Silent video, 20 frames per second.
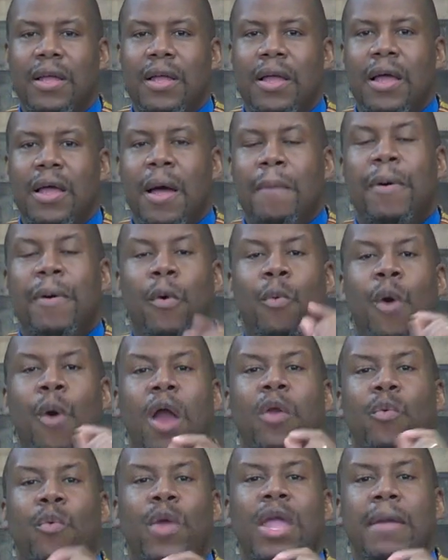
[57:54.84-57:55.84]
But
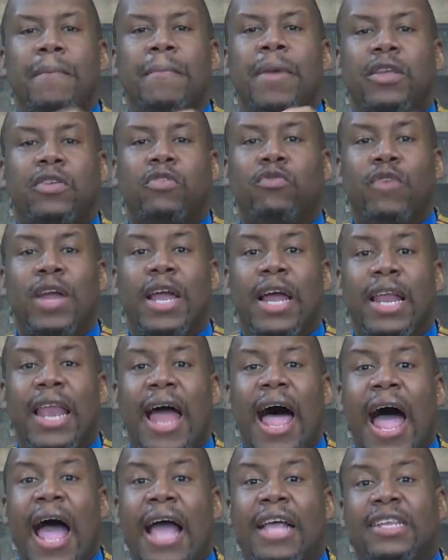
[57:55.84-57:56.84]
what we must
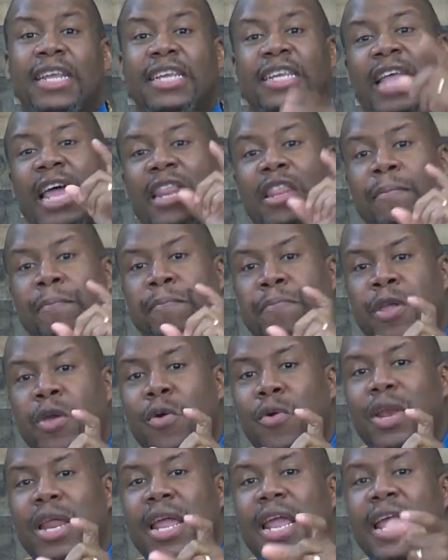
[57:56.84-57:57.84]
realize is that the
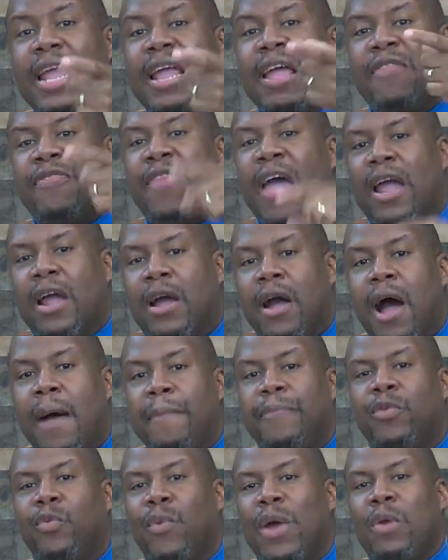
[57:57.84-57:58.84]
beauty that
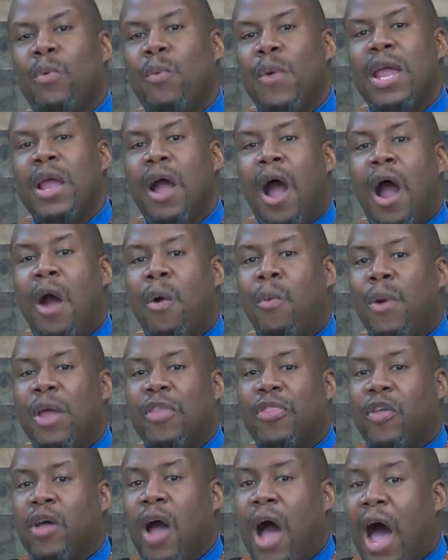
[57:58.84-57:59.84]
comes when we are
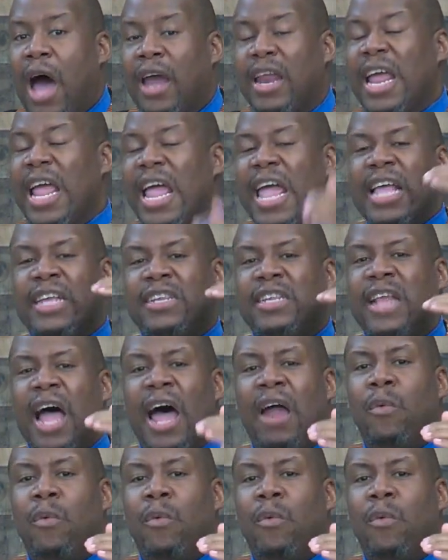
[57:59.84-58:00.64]
with God is not